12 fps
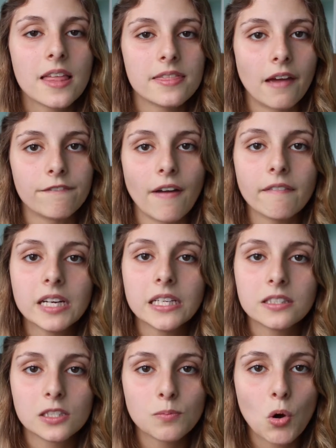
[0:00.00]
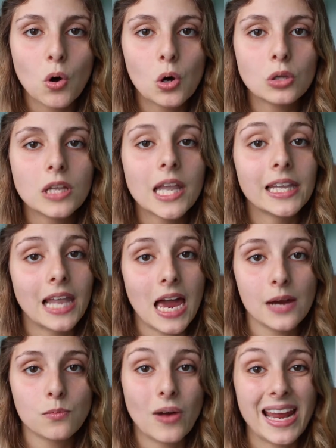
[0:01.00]
They're very small,
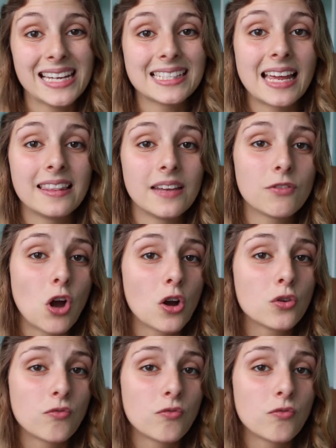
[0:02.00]
lightweight, and they've got a